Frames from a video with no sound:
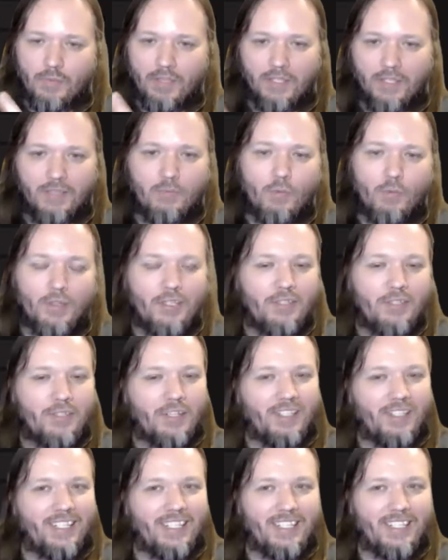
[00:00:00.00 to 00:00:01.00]
when you
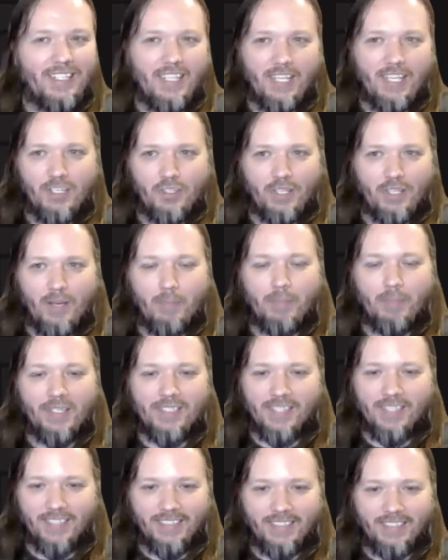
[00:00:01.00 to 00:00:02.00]
start getting niche
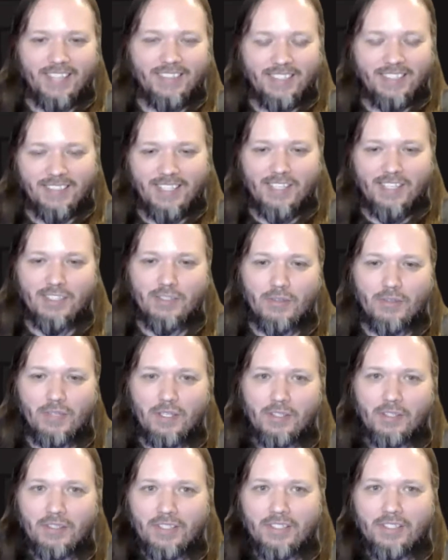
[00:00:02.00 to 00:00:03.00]
companies like that, that tells you
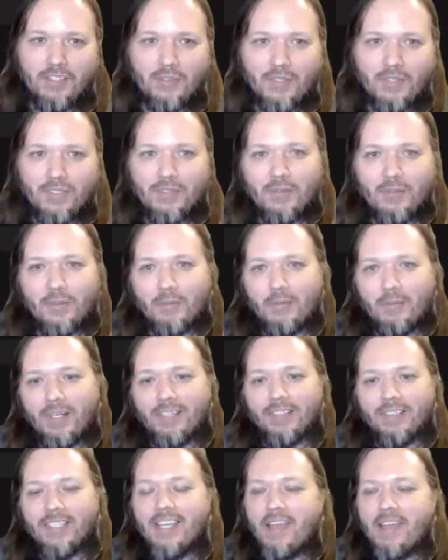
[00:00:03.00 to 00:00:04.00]
that your industry is doing
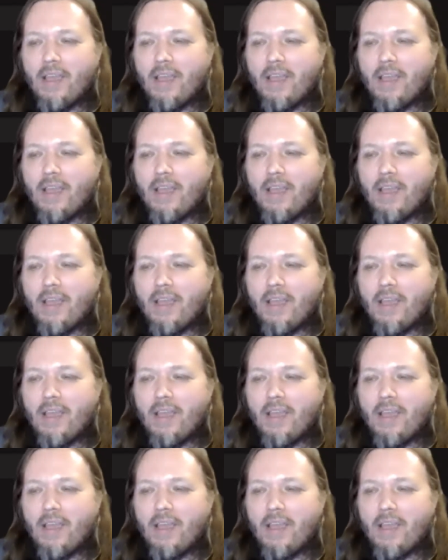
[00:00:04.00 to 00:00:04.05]
well.